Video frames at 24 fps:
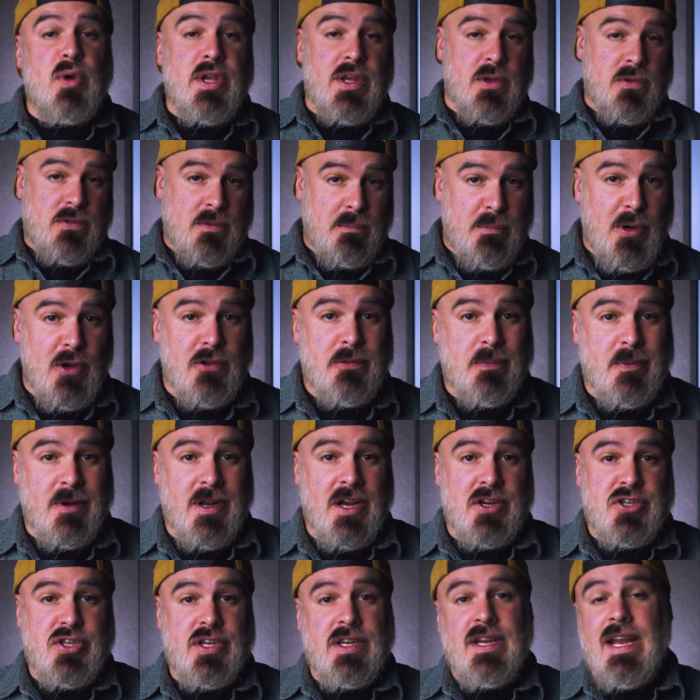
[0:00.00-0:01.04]
we use in
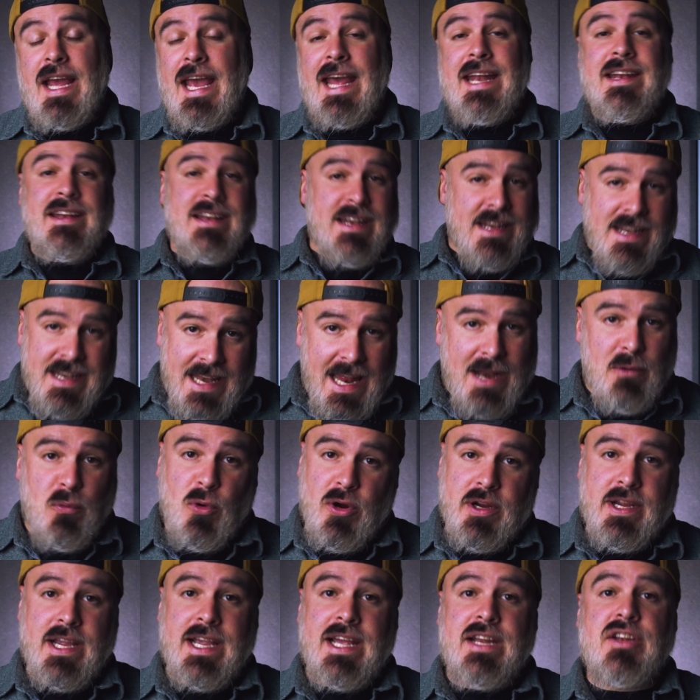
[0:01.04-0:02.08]
post-production and
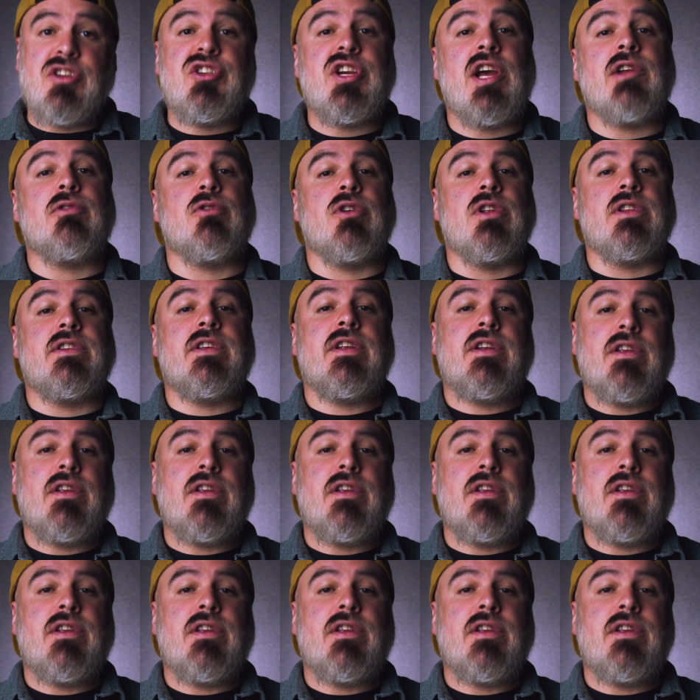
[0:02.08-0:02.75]
networking in general to